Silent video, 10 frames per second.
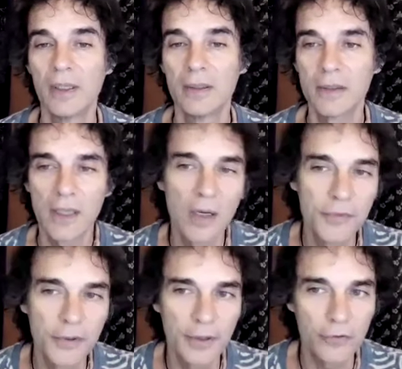To come
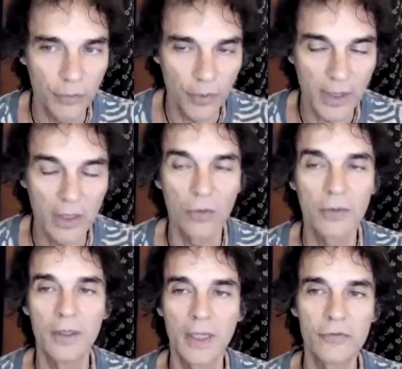to this, what I call
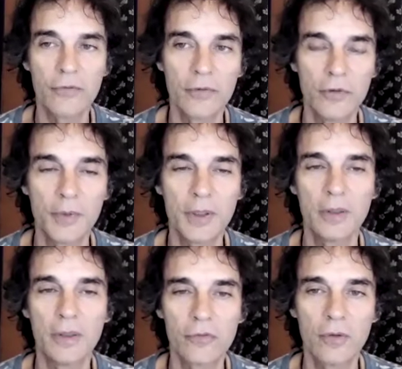the natural human
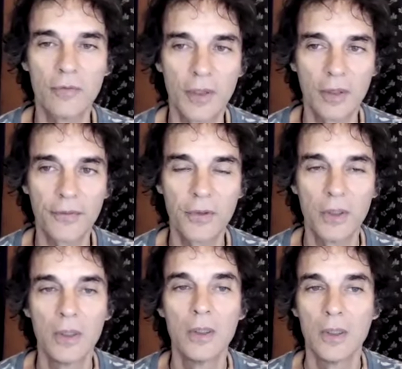condition of health,
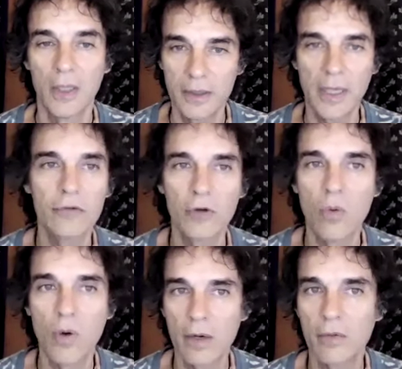it takes
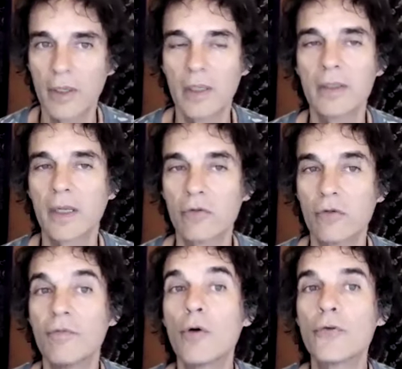inquiry, and it takes
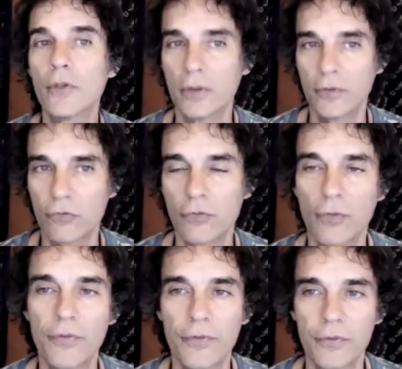devotion to
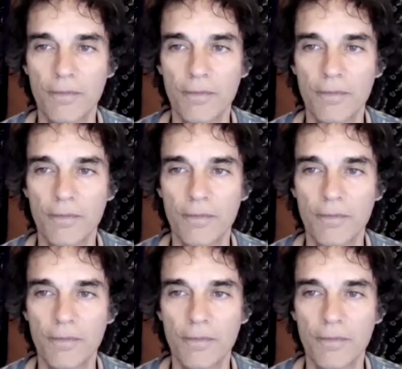truth.